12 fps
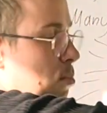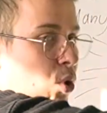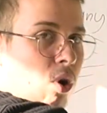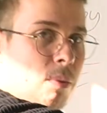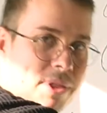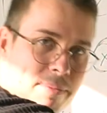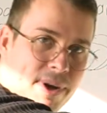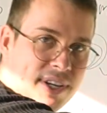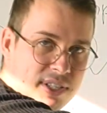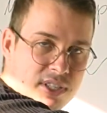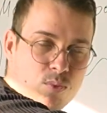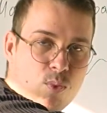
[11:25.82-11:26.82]
are more
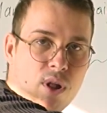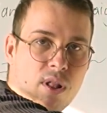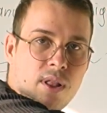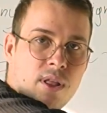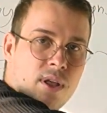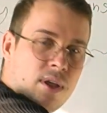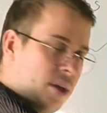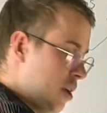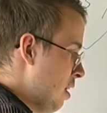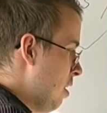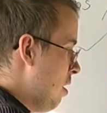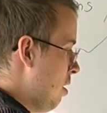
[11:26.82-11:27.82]
optimized as well.
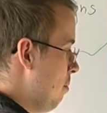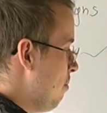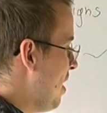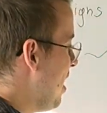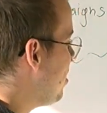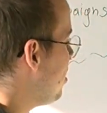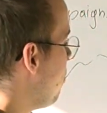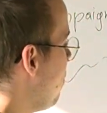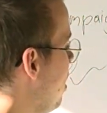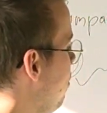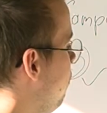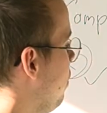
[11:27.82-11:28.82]
But that's the
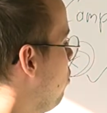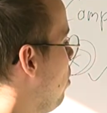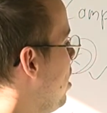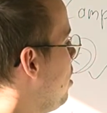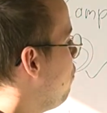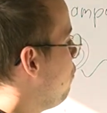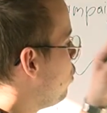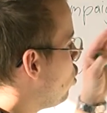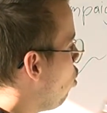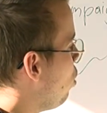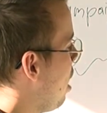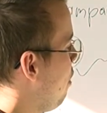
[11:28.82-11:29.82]
main thing, right? If you
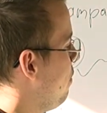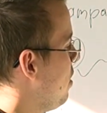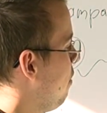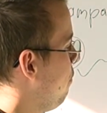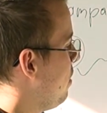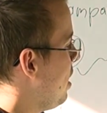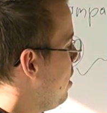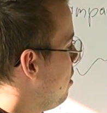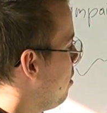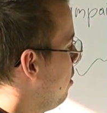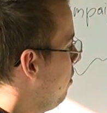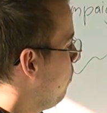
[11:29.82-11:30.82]
don't have enough
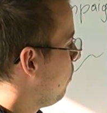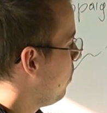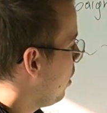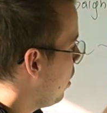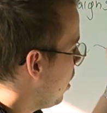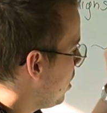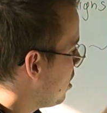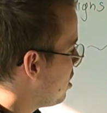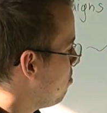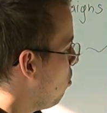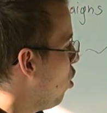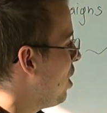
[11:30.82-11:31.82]
data at the
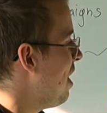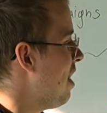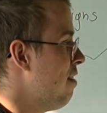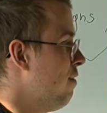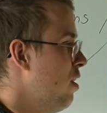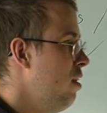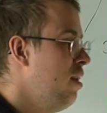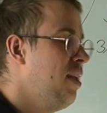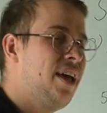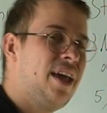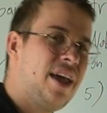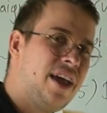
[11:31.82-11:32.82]
smaller level,
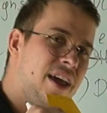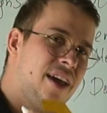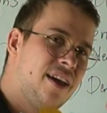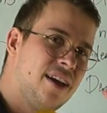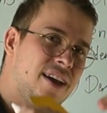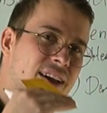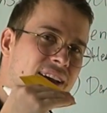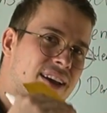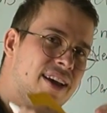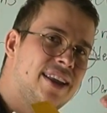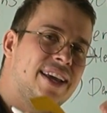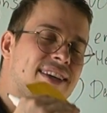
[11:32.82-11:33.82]

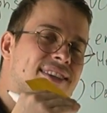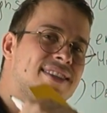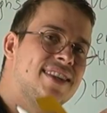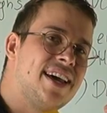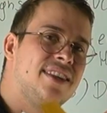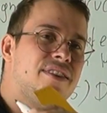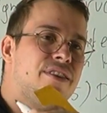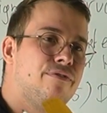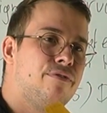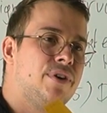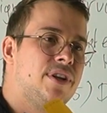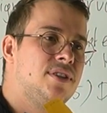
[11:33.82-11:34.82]
like a slight
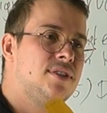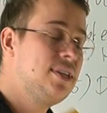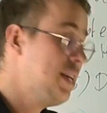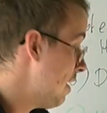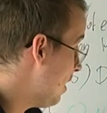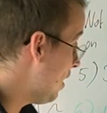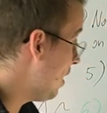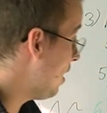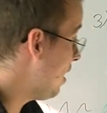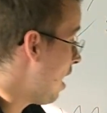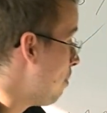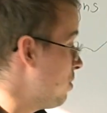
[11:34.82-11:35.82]
difference
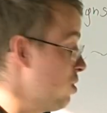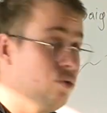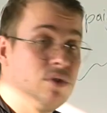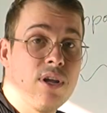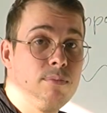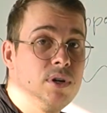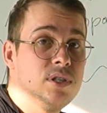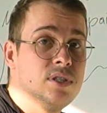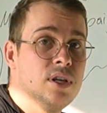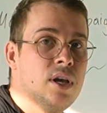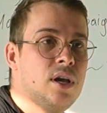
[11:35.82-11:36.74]
in absolute numbers